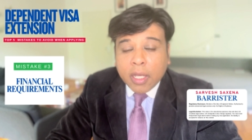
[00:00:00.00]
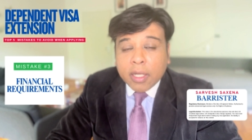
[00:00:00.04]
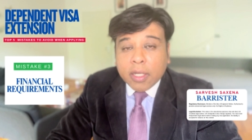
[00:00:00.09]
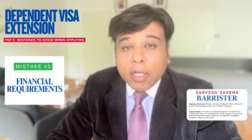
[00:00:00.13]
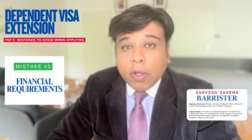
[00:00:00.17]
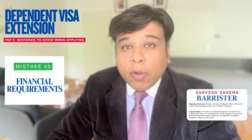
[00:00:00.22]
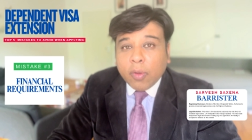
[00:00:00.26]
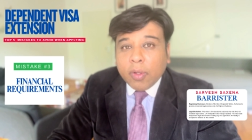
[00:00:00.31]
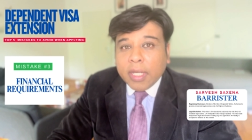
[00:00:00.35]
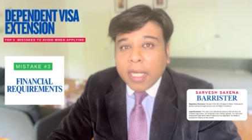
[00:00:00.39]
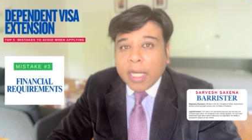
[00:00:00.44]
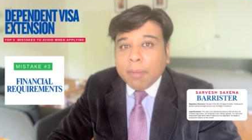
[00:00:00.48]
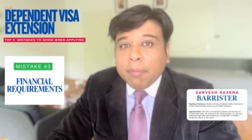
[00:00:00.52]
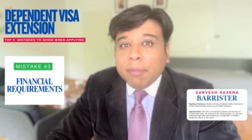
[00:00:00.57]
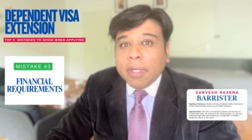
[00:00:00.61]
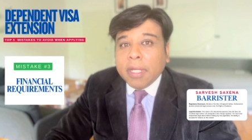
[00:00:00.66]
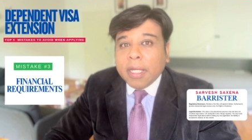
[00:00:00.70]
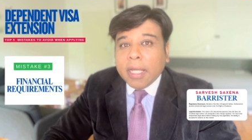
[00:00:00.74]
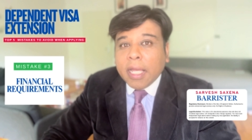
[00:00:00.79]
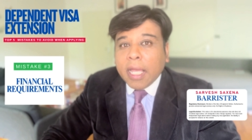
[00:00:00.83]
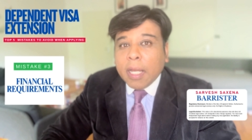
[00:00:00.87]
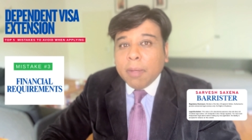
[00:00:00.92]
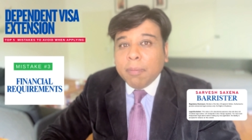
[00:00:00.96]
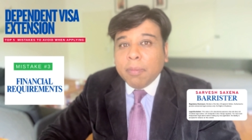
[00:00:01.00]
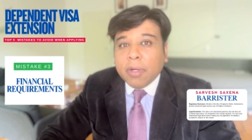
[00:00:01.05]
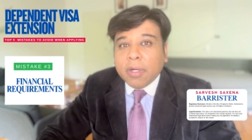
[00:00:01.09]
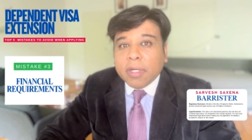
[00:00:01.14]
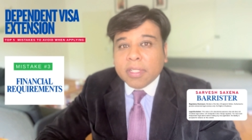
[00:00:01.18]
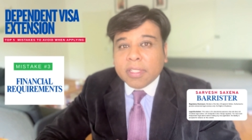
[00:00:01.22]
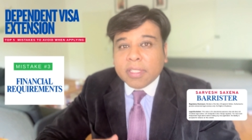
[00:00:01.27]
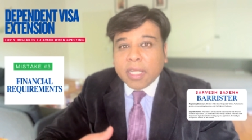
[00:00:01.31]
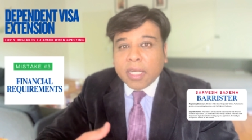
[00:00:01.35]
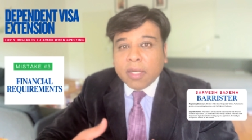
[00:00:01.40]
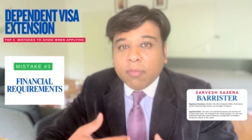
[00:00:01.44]
Now, let me help you
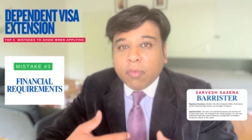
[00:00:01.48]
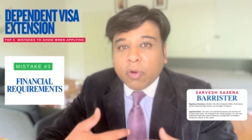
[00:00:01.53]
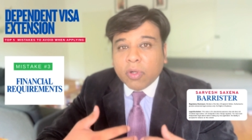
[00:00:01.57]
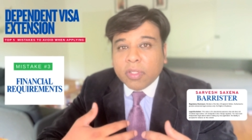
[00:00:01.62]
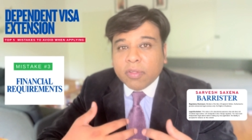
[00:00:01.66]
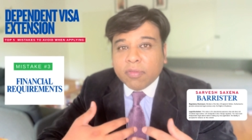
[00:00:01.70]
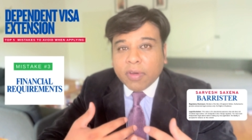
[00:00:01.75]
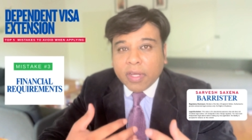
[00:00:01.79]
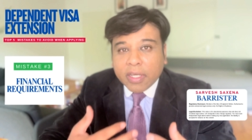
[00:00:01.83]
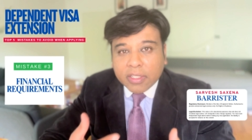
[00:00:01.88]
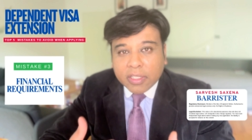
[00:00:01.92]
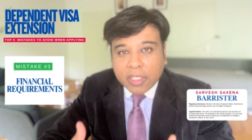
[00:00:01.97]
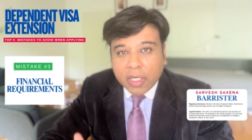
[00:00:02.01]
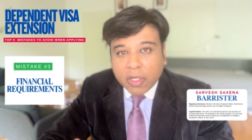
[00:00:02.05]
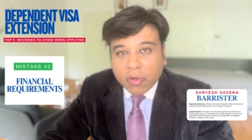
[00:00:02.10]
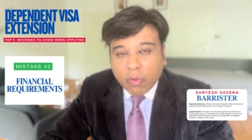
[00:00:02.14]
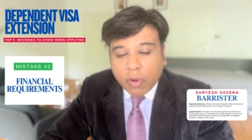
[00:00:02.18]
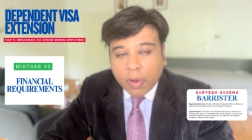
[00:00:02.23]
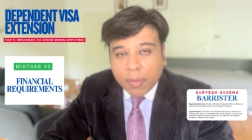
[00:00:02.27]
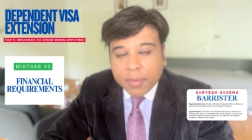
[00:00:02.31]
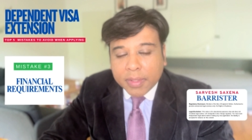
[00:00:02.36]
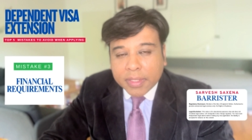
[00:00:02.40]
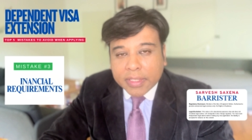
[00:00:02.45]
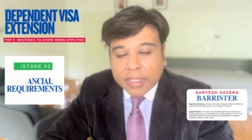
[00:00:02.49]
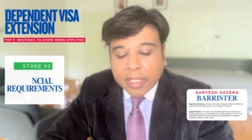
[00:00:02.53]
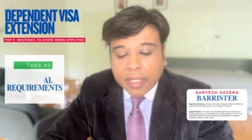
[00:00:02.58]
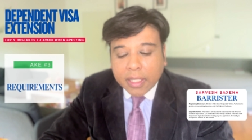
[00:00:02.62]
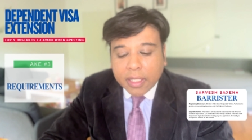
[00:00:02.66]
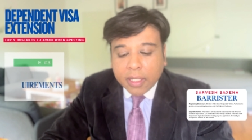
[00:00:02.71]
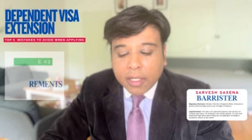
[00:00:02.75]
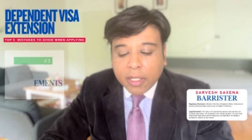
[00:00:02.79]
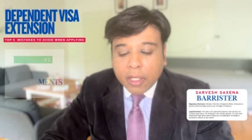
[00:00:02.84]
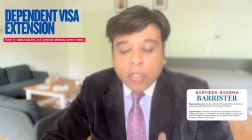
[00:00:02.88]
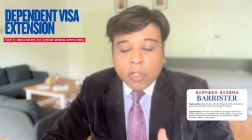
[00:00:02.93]
understand what the financial requirements are.
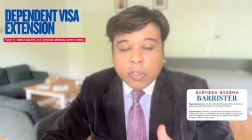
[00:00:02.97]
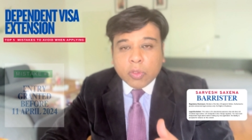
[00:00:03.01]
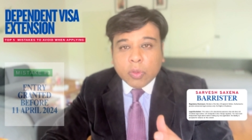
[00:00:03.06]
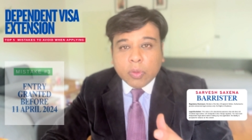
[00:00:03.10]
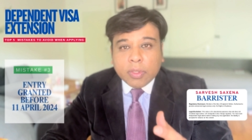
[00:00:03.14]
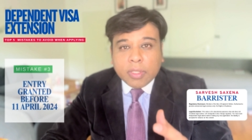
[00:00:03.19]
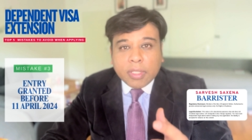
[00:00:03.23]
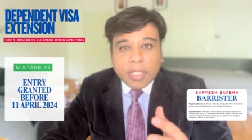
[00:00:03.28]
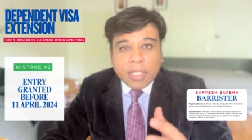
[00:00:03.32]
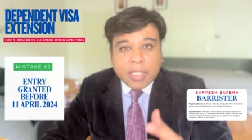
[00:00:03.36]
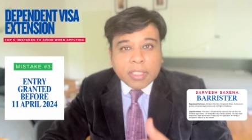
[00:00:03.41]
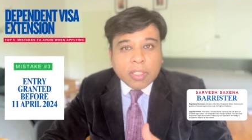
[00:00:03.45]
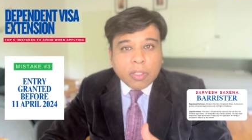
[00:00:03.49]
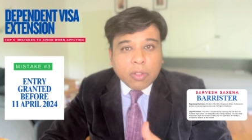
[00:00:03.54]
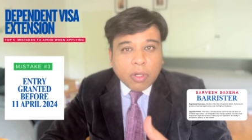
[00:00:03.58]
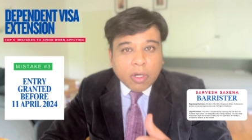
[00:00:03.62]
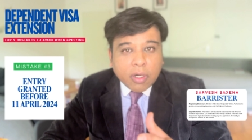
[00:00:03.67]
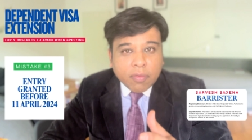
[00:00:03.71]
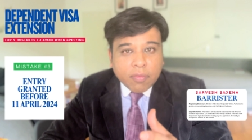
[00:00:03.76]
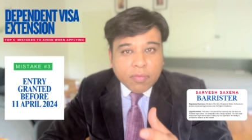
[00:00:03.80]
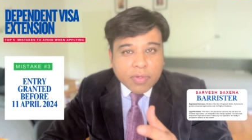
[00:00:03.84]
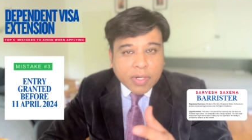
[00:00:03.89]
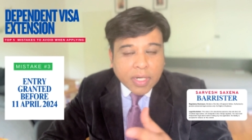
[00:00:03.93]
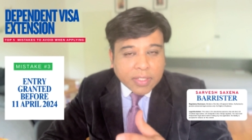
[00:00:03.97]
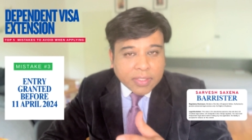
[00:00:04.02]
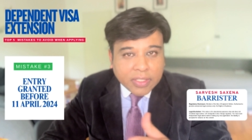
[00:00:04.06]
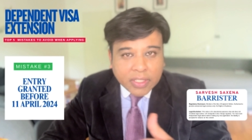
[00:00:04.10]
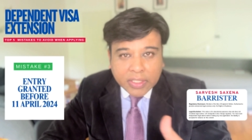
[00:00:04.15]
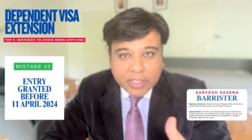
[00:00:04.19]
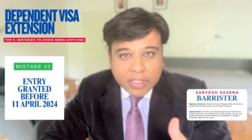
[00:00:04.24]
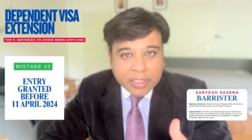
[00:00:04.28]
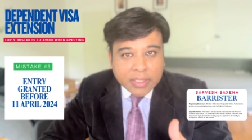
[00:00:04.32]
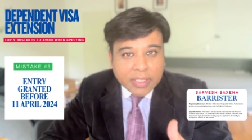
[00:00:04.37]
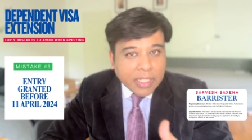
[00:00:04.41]
So there is a lot of
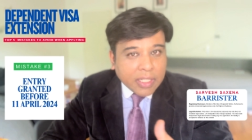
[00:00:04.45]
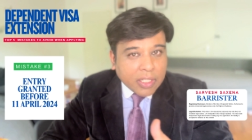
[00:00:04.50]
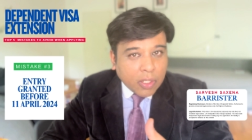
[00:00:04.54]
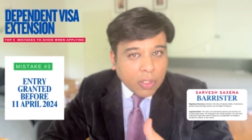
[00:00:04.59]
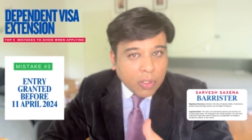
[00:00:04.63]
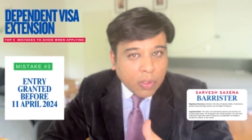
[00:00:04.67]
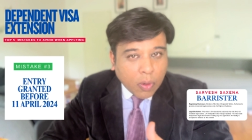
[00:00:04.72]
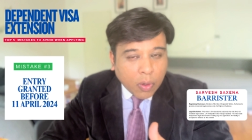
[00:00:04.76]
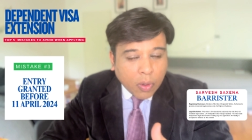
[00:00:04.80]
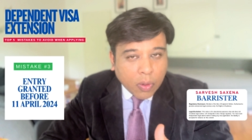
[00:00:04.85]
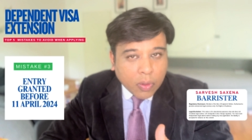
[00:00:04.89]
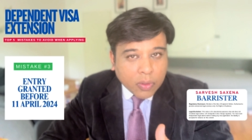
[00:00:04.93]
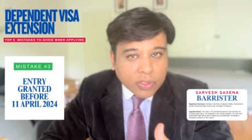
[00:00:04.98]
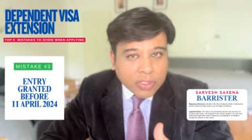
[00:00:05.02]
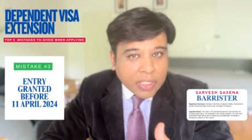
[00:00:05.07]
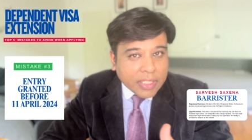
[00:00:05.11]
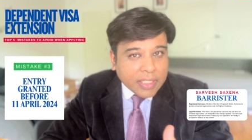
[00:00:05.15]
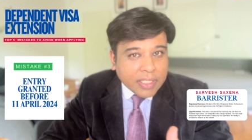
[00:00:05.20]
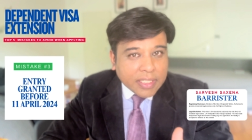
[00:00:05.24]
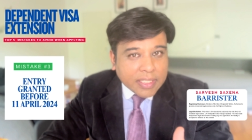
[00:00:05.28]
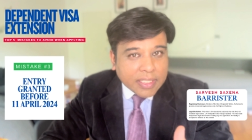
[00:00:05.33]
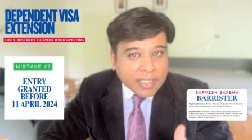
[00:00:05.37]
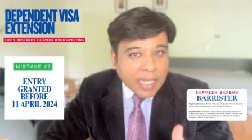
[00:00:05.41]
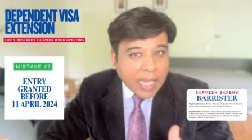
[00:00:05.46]
transitions and the law changes